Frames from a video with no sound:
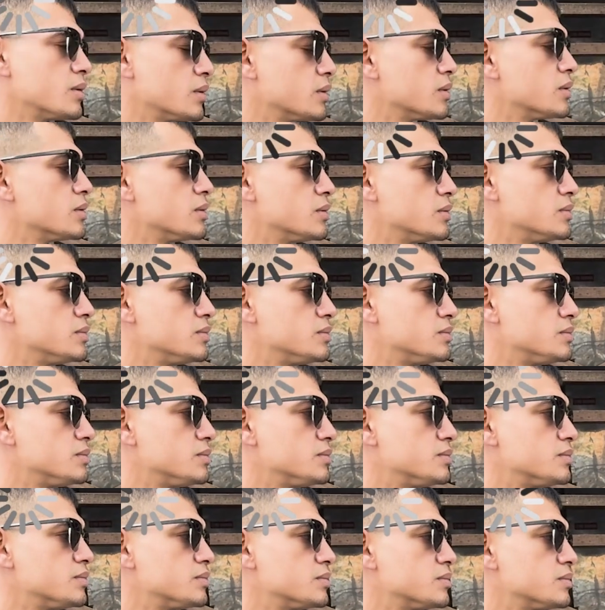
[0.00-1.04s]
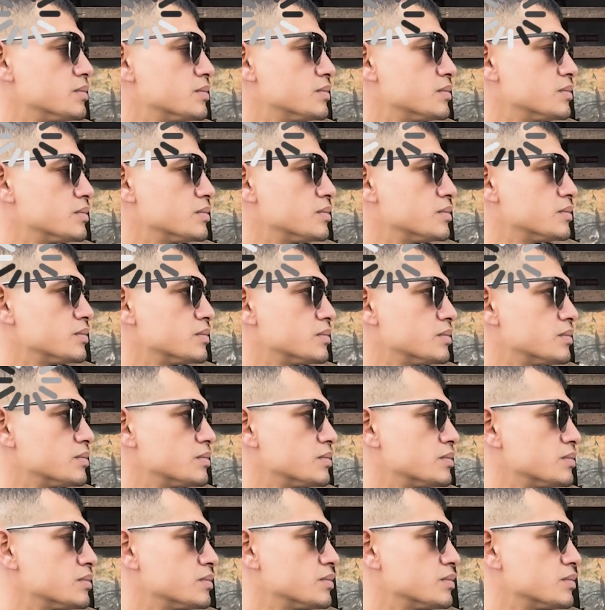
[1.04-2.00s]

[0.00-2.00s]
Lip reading: [no speech]